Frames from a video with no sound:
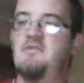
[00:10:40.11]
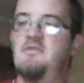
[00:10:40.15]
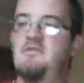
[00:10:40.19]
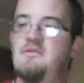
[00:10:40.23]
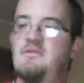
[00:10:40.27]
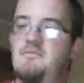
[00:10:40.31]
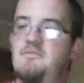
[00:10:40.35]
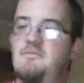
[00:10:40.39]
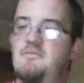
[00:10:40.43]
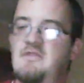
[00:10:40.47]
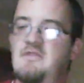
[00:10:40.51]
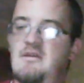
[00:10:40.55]
But
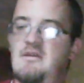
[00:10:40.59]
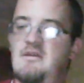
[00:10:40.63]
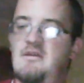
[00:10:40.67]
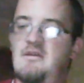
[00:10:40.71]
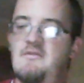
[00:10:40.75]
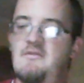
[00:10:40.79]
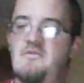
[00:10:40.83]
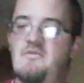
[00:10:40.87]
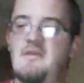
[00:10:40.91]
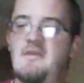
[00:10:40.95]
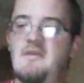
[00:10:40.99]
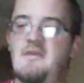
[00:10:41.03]
then it
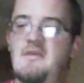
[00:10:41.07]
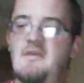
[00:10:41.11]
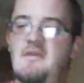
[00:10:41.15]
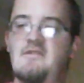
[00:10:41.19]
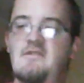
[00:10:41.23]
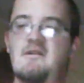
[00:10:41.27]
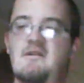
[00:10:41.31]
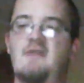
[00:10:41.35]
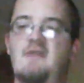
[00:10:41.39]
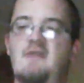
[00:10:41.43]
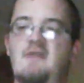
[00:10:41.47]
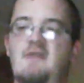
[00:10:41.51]
was found out
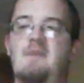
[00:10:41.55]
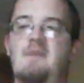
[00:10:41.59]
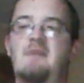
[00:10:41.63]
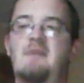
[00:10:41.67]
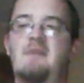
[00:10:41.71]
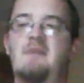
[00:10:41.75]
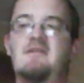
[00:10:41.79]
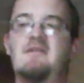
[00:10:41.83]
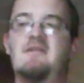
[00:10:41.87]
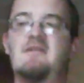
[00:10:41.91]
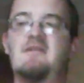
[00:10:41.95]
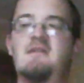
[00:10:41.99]
she
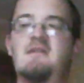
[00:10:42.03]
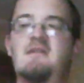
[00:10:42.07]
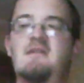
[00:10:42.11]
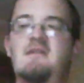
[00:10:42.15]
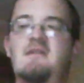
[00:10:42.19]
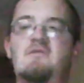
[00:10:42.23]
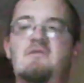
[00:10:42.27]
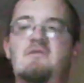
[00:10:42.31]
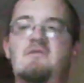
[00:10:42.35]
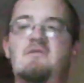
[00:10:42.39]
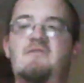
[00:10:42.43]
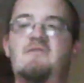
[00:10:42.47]
purposely did
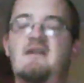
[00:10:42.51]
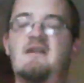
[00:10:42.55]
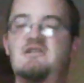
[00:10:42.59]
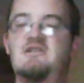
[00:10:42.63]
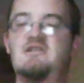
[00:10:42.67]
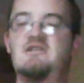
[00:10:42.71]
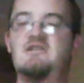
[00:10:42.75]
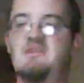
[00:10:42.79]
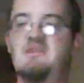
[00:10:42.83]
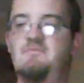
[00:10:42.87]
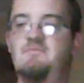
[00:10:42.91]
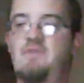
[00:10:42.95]
that to get a
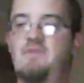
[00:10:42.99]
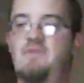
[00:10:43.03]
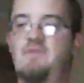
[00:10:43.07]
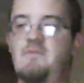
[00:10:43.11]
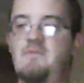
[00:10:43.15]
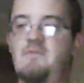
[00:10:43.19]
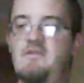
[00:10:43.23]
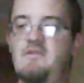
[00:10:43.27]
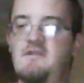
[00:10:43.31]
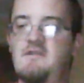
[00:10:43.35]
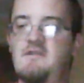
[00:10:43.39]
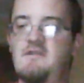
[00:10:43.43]
story for
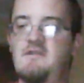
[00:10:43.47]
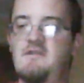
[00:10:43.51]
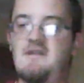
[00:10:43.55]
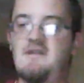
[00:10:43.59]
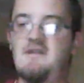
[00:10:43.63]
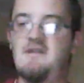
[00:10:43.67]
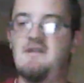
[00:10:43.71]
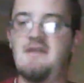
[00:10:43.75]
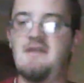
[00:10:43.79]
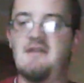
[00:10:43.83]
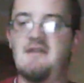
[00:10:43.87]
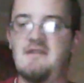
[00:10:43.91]
her
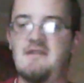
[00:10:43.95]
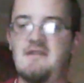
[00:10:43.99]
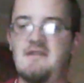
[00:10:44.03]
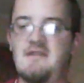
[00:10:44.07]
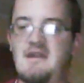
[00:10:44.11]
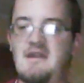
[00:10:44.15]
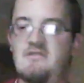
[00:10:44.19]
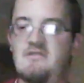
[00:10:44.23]
newspaper article.